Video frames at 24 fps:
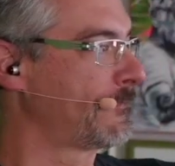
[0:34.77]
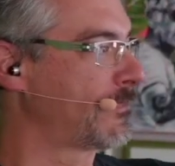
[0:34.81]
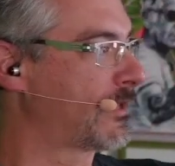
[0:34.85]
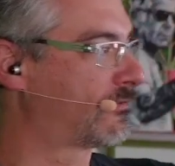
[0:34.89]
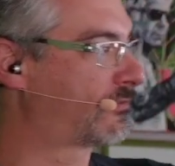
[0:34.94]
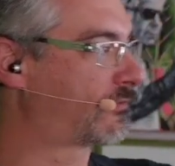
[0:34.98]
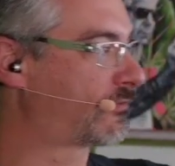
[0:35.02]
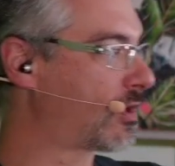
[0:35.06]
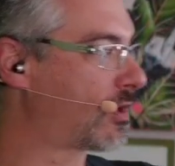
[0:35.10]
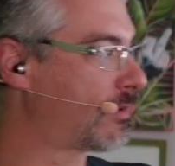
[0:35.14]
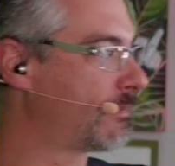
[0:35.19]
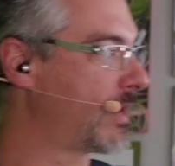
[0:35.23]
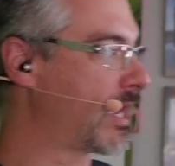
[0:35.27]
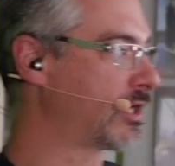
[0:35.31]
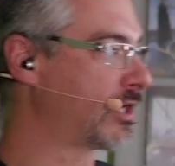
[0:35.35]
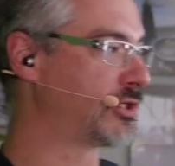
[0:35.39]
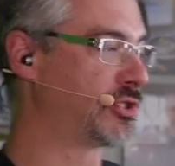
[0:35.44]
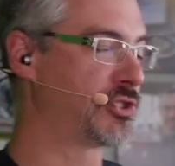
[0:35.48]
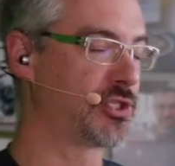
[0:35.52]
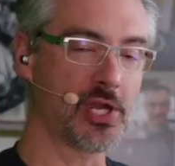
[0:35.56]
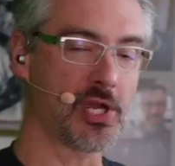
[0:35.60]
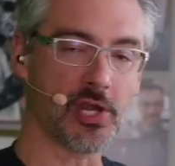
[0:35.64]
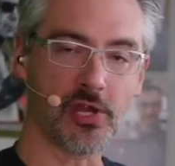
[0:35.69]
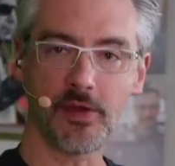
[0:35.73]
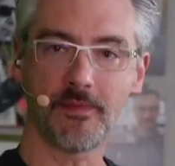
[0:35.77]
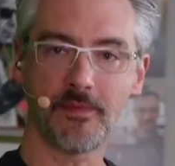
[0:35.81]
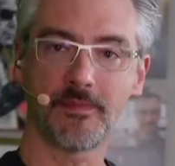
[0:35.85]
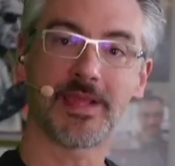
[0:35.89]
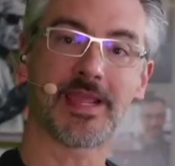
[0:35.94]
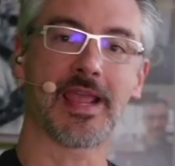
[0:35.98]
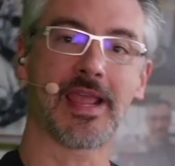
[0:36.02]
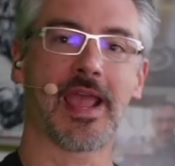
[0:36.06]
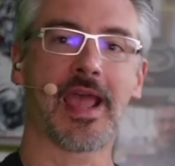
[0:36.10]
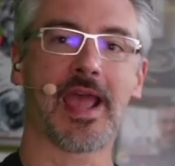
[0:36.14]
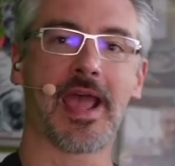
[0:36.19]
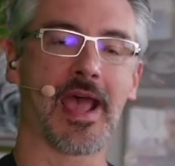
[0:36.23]
From uh,
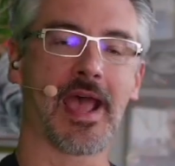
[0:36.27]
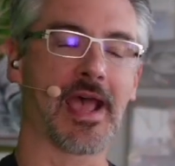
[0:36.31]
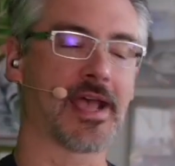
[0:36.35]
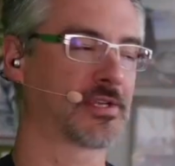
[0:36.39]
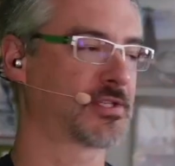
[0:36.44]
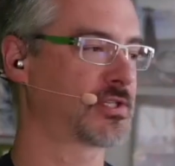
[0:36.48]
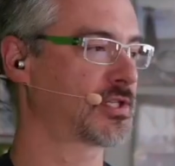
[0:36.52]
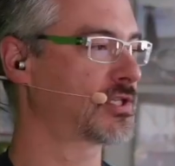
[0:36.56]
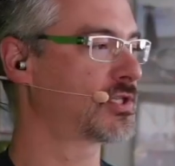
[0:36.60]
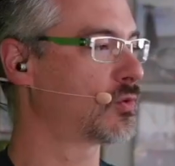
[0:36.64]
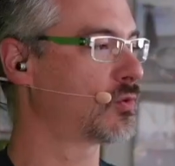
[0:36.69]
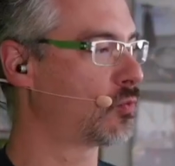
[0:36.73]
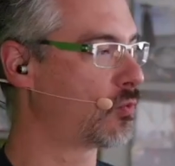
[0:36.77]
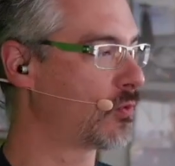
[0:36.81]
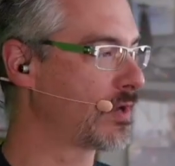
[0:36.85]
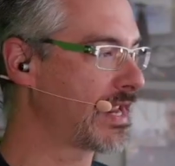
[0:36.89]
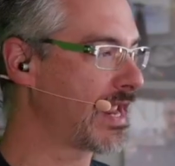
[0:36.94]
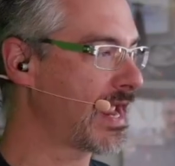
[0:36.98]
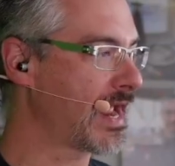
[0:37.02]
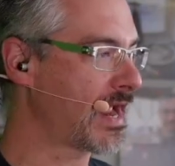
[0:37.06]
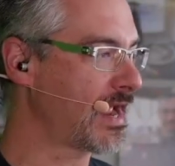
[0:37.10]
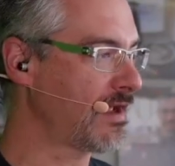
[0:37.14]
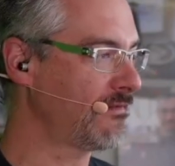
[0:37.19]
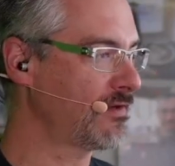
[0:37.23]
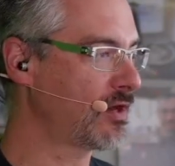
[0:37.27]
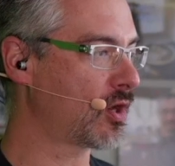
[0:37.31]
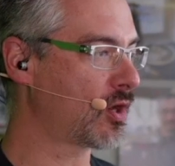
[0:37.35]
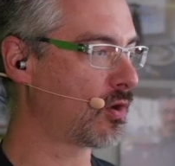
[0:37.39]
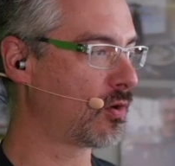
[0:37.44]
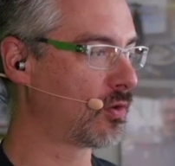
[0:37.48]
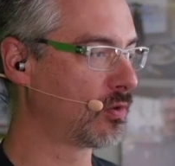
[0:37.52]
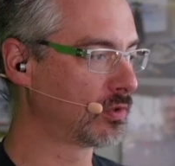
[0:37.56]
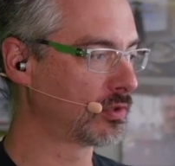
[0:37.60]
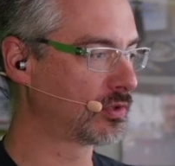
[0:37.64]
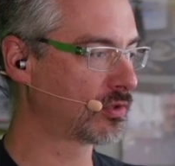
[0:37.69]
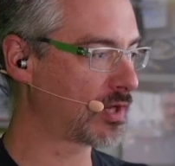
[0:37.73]
Jeremy asks, we have an
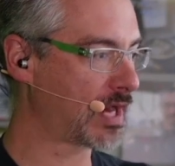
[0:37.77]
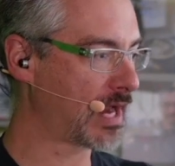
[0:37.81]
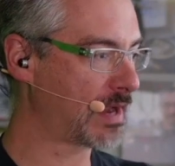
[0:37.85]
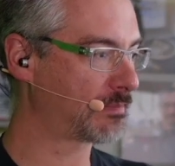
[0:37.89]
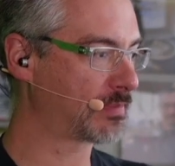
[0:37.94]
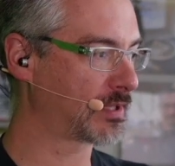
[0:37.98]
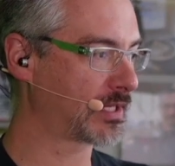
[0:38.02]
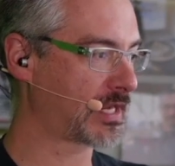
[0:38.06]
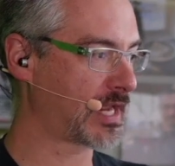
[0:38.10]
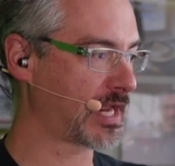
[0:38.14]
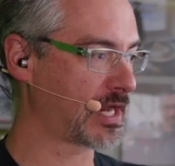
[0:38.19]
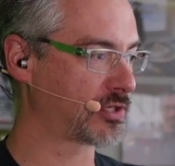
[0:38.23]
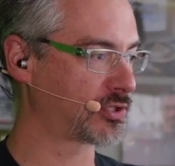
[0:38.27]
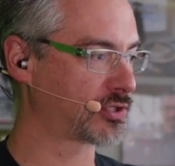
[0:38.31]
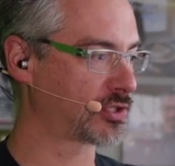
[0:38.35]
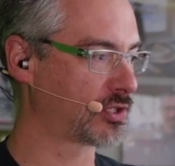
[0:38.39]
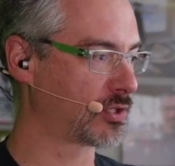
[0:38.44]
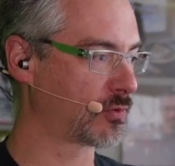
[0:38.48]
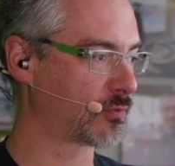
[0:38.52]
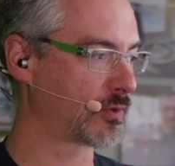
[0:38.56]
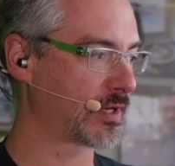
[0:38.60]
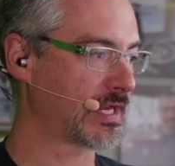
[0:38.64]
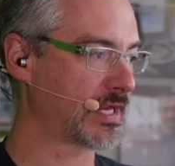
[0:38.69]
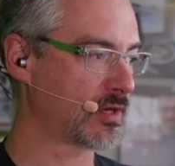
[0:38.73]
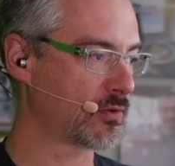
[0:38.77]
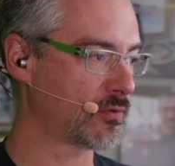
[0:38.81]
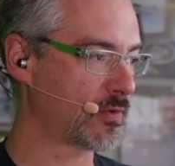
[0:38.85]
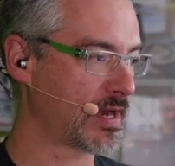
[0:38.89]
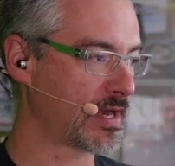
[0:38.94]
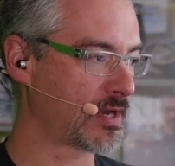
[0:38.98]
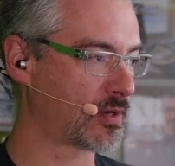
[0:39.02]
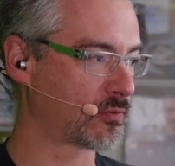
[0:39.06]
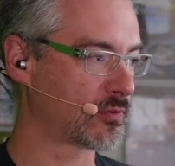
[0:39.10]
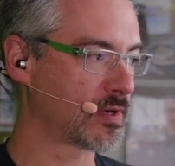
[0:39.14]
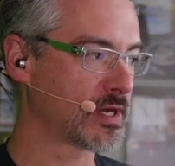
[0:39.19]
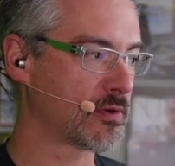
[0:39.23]
older application and we're getting ready
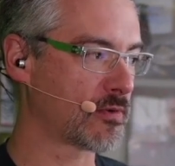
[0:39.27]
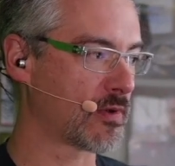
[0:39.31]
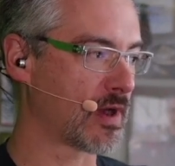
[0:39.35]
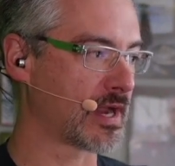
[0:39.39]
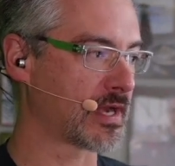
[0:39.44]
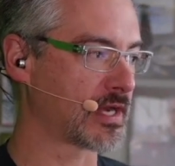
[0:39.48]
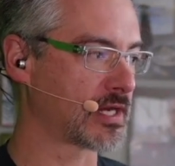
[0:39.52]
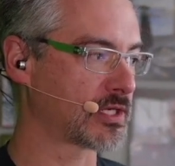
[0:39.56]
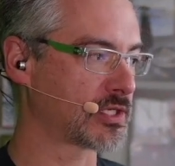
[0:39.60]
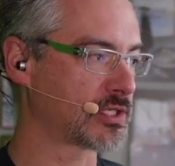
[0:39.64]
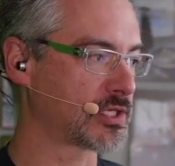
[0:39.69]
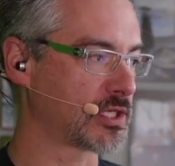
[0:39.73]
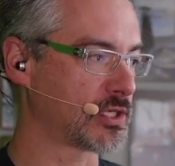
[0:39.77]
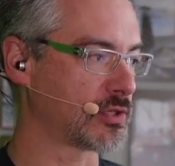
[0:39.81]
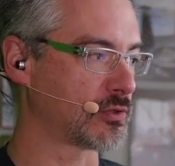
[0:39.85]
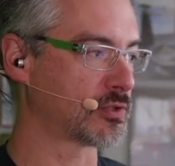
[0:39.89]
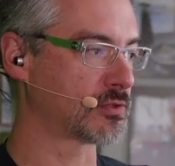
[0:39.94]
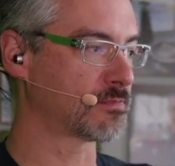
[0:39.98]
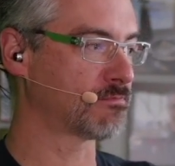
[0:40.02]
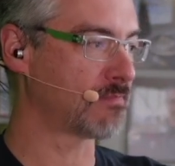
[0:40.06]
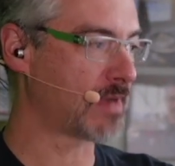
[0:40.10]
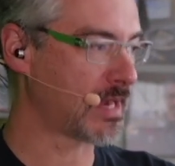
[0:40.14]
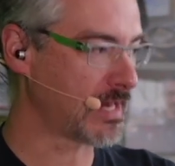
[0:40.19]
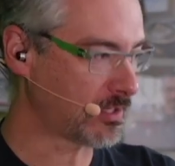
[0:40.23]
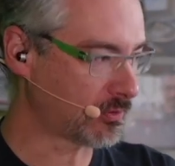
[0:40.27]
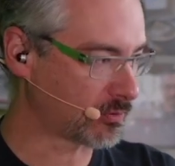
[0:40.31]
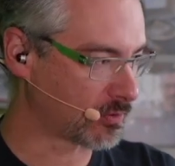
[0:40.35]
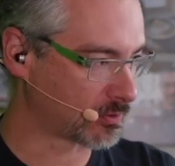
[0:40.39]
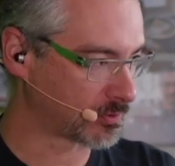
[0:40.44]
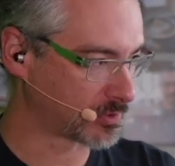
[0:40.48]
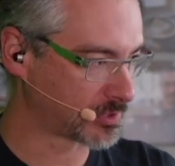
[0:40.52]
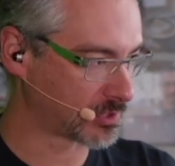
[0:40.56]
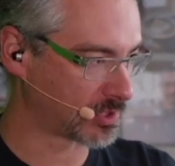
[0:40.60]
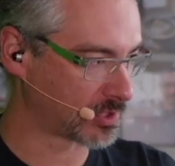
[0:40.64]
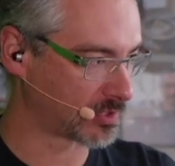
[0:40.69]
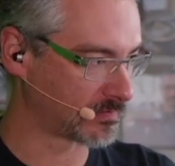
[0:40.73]
to rewrite it to use
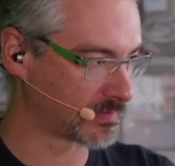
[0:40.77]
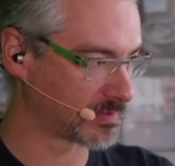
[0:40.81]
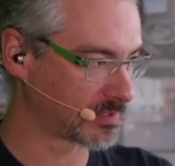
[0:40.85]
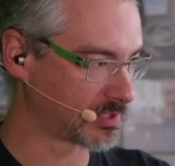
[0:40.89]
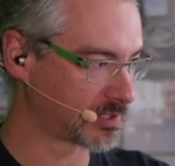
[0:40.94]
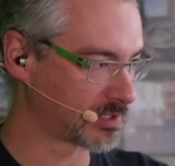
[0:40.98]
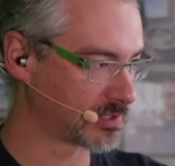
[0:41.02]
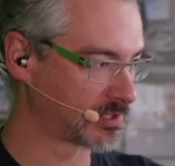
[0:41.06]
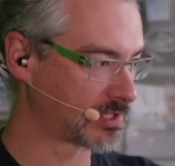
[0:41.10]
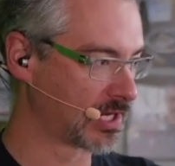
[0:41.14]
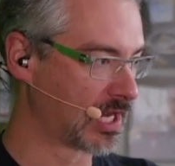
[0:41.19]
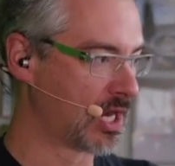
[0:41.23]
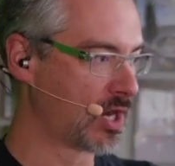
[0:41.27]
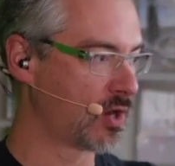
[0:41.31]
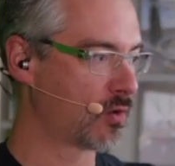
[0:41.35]
microservices.